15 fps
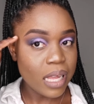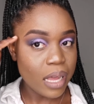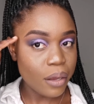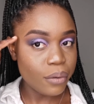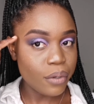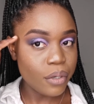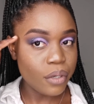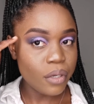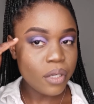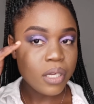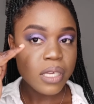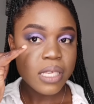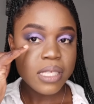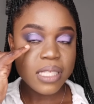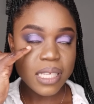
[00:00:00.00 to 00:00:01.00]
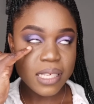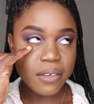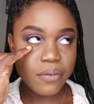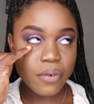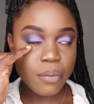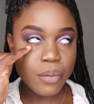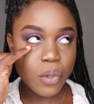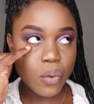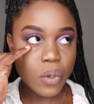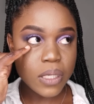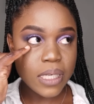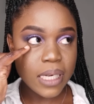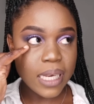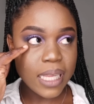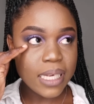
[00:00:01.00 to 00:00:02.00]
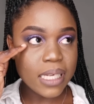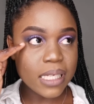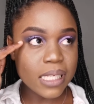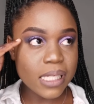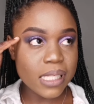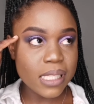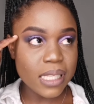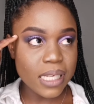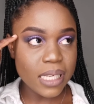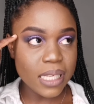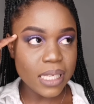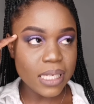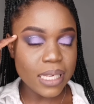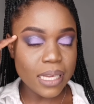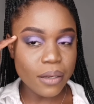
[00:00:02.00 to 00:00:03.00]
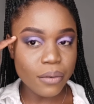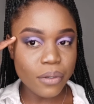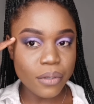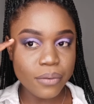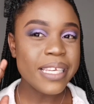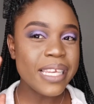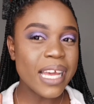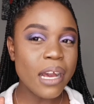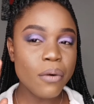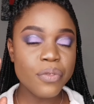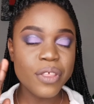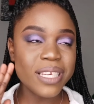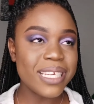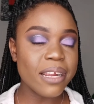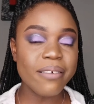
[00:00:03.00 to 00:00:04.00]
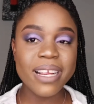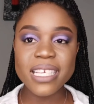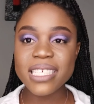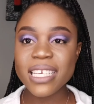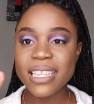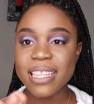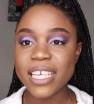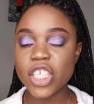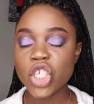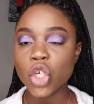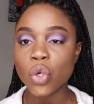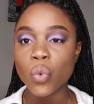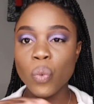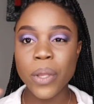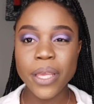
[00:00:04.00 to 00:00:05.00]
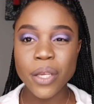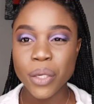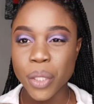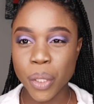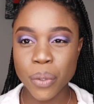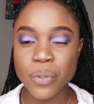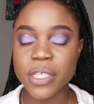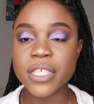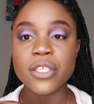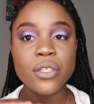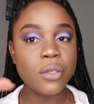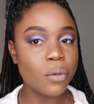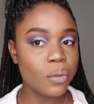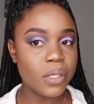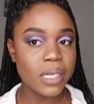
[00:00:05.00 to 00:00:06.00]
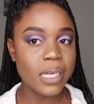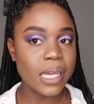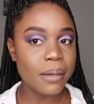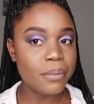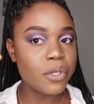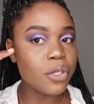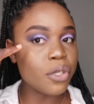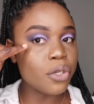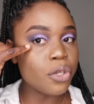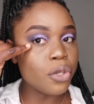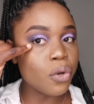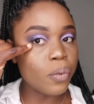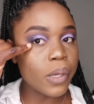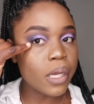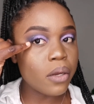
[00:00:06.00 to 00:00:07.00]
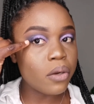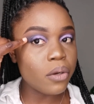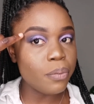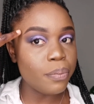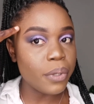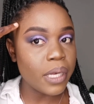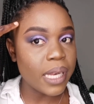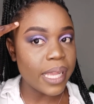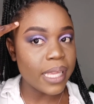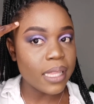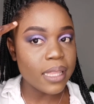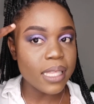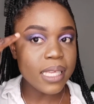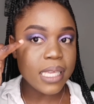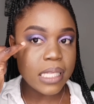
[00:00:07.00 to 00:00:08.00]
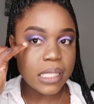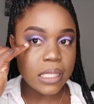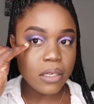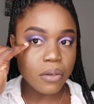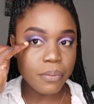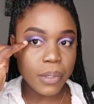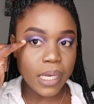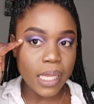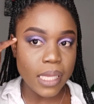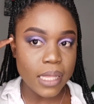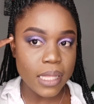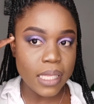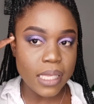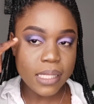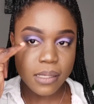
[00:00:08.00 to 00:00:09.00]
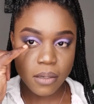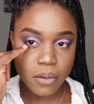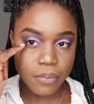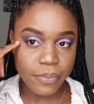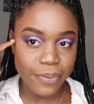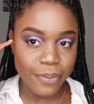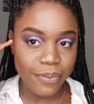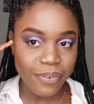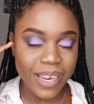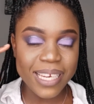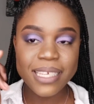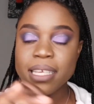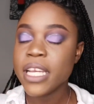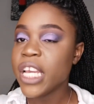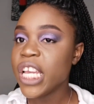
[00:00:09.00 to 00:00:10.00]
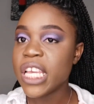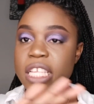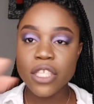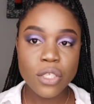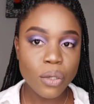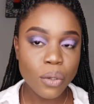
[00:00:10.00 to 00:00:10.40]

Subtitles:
out. Starting from the waterline and extending it out. Now, the direction that your wing goes is totally up to you. Your wing could be like this, it could be like this, it could be flat. It's